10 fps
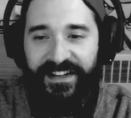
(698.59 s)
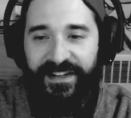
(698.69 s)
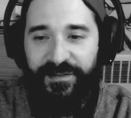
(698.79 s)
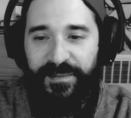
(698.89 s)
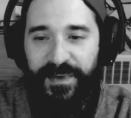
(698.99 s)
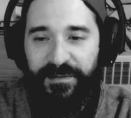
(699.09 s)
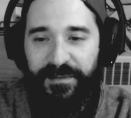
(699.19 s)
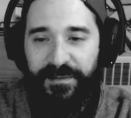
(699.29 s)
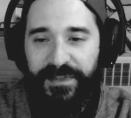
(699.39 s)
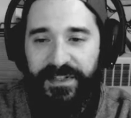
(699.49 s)
that's
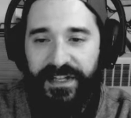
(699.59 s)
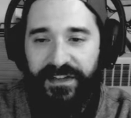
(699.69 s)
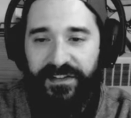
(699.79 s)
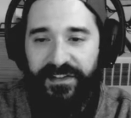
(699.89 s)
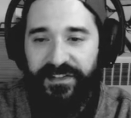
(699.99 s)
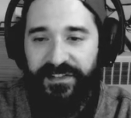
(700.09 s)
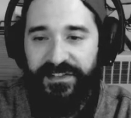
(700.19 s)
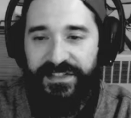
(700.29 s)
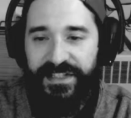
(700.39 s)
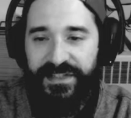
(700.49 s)
probably, I don't know, it
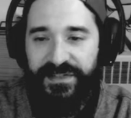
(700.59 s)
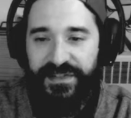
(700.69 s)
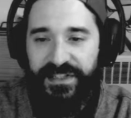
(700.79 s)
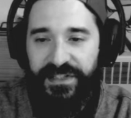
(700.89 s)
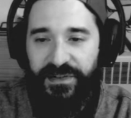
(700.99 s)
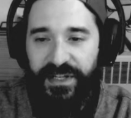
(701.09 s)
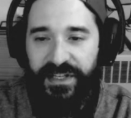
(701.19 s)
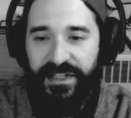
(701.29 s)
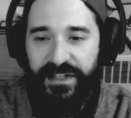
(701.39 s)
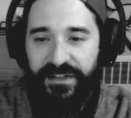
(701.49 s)
looks like it's really
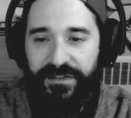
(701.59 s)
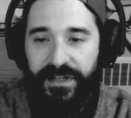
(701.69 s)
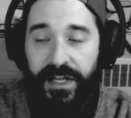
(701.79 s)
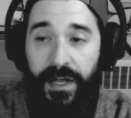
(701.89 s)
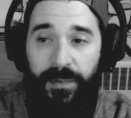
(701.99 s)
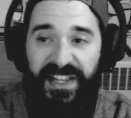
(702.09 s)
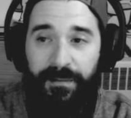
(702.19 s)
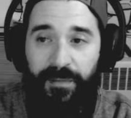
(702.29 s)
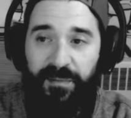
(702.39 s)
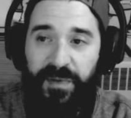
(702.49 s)
quiet now. But
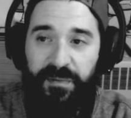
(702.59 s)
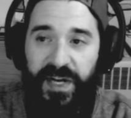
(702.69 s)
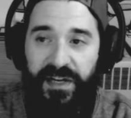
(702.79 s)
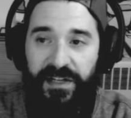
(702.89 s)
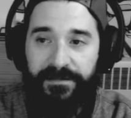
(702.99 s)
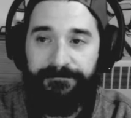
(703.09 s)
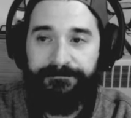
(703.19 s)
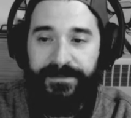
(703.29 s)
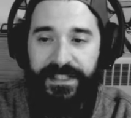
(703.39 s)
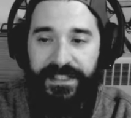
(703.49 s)
that might be better.
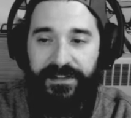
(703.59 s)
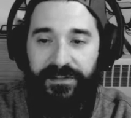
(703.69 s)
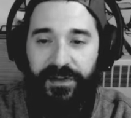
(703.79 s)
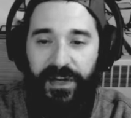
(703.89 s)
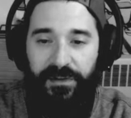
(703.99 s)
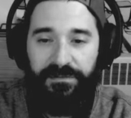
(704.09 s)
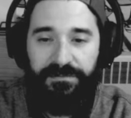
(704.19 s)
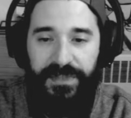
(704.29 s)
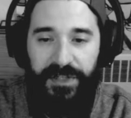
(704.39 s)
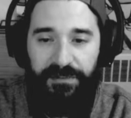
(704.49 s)
I don't know how
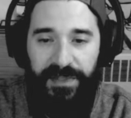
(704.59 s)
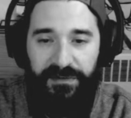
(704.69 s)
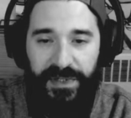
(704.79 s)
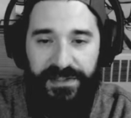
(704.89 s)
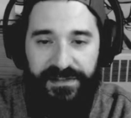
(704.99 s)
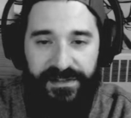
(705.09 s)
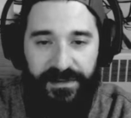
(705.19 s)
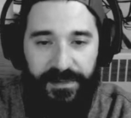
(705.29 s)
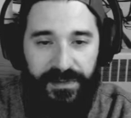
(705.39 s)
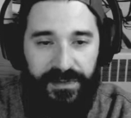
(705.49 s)
loud my voice is
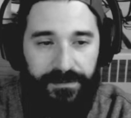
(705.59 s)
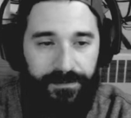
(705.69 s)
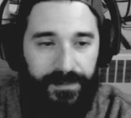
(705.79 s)
coming through.